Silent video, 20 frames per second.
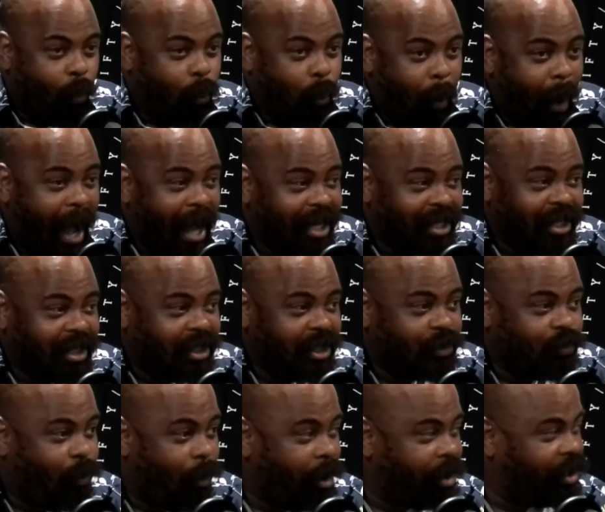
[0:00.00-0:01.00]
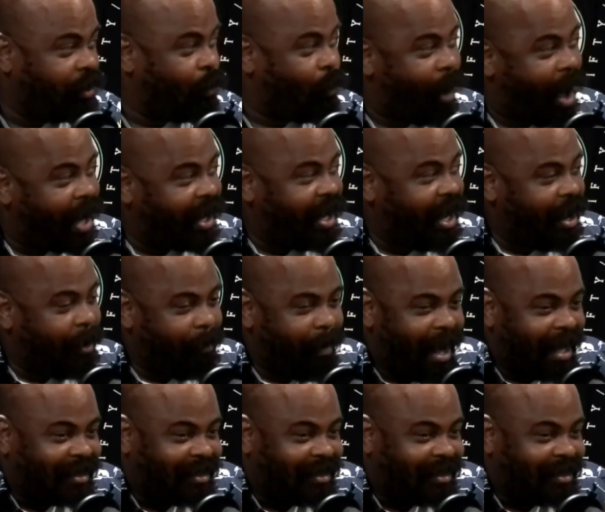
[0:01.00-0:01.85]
Why isn't this working? Why can't my